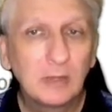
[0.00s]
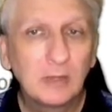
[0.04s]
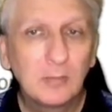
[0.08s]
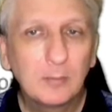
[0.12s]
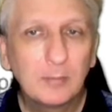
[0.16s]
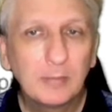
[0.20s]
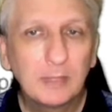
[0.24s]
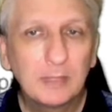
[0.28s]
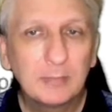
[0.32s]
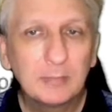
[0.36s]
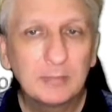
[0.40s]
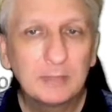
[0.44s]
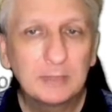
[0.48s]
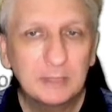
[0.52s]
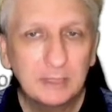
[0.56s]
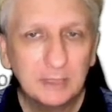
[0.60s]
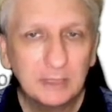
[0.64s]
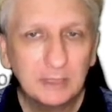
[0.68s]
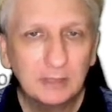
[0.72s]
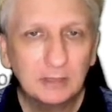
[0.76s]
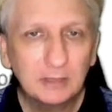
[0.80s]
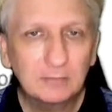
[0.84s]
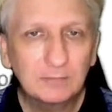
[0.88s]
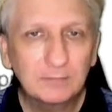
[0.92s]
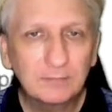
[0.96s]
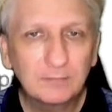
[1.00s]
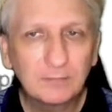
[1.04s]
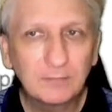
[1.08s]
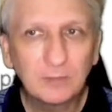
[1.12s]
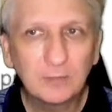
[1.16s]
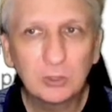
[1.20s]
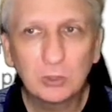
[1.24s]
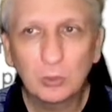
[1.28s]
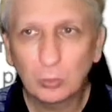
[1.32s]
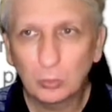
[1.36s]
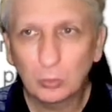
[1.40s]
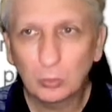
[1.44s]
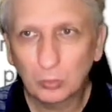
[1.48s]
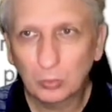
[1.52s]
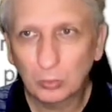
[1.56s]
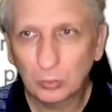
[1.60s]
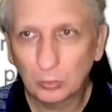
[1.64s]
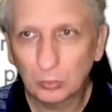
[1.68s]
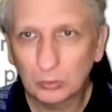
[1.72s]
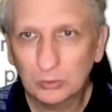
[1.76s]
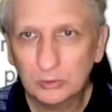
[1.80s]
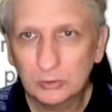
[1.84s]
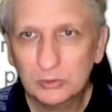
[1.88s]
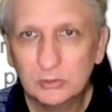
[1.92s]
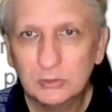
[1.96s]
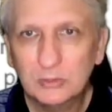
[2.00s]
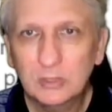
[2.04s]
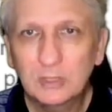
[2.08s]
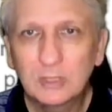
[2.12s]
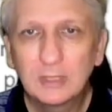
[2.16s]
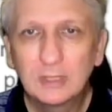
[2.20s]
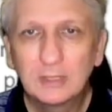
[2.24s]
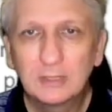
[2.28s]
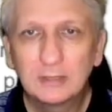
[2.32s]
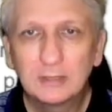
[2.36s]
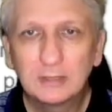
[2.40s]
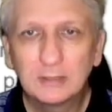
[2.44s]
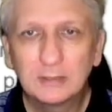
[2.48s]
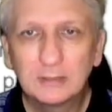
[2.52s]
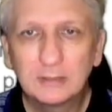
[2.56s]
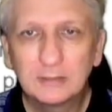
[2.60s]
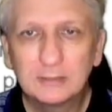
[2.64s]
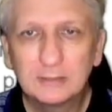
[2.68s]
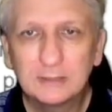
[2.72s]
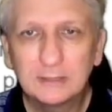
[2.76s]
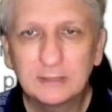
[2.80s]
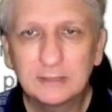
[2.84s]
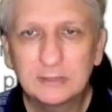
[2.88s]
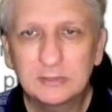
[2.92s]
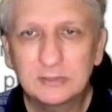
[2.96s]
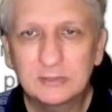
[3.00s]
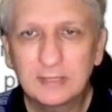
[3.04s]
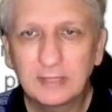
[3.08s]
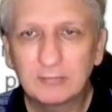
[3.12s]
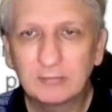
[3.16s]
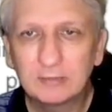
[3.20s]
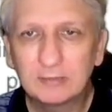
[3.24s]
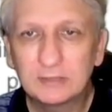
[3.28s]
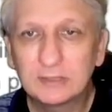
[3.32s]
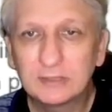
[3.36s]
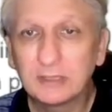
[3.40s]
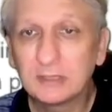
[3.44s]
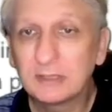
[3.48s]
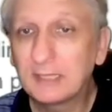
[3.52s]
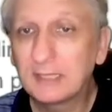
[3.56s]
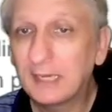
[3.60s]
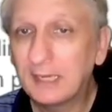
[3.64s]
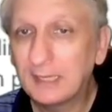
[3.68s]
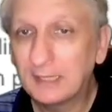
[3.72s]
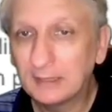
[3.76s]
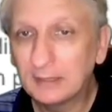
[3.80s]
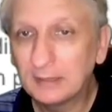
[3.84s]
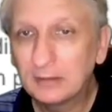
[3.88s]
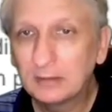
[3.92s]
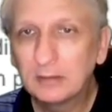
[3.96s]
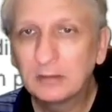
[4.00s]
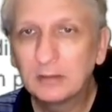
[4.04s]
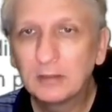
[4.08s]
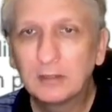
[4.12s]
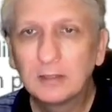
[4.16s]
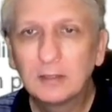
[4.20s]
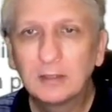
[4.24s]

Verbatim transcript: but in particular for your course, years 7 to 10,